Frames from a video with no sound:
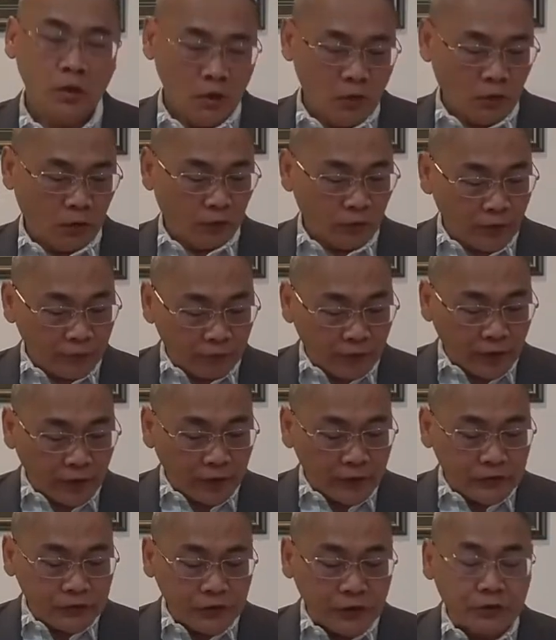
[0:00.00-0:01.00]

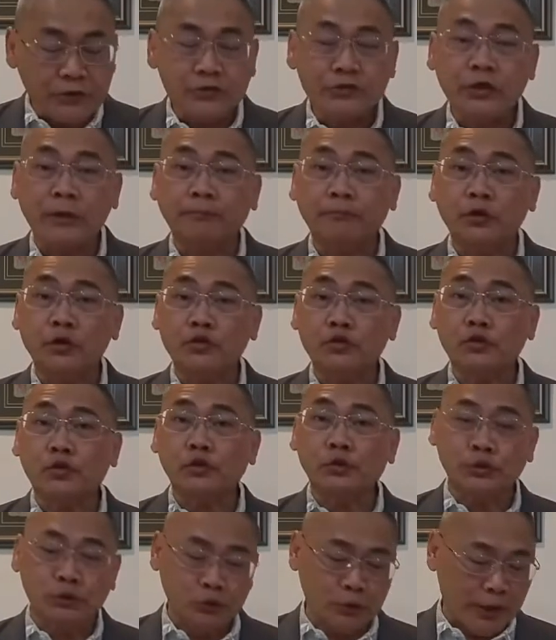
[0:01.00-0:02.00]
Revelation chapter
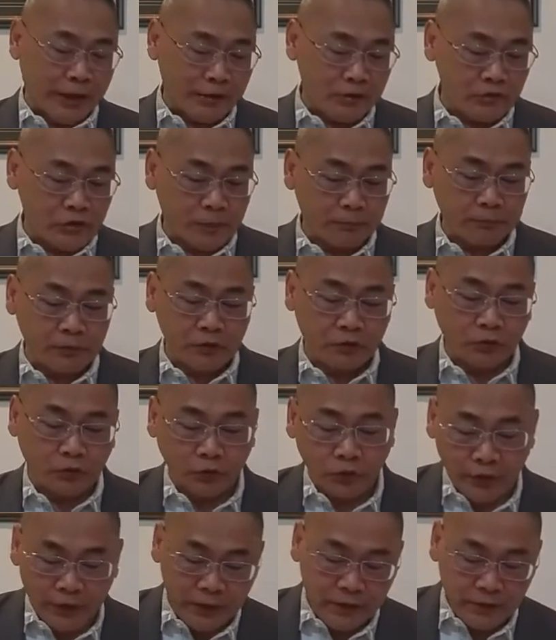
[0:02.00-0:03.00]
2 and chapter
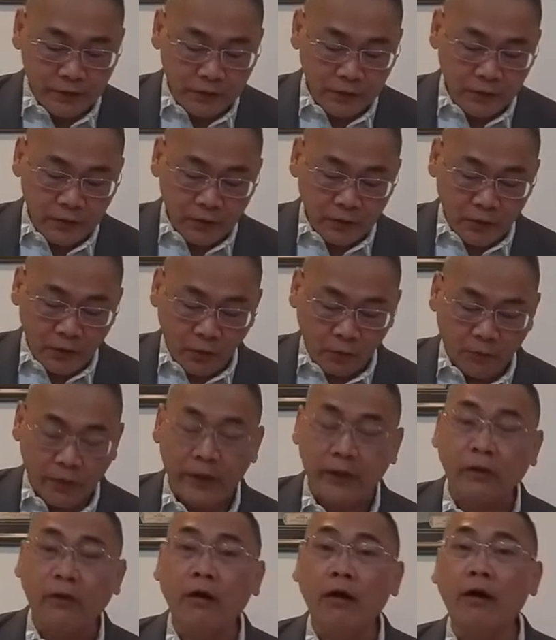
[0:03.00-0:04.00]
3
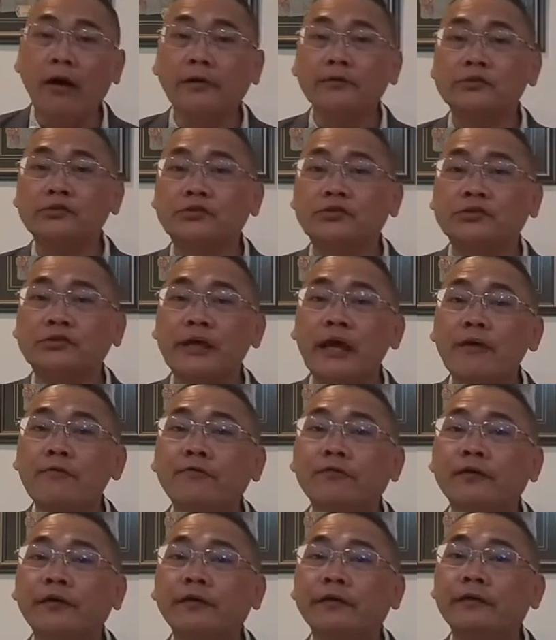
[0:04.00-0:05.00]
record
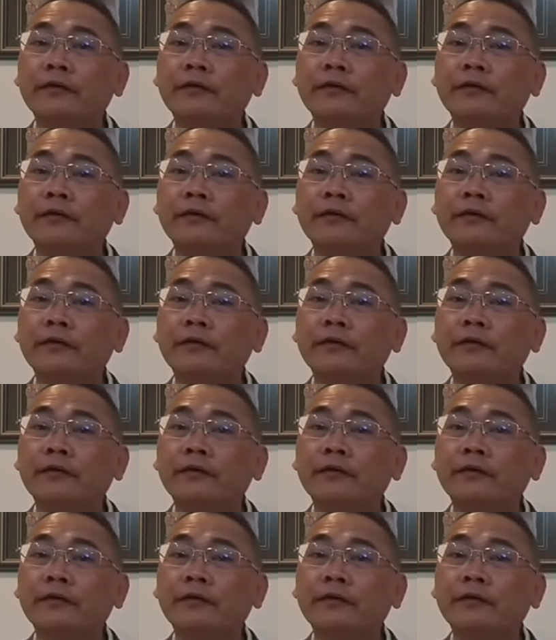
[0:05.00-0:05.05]
7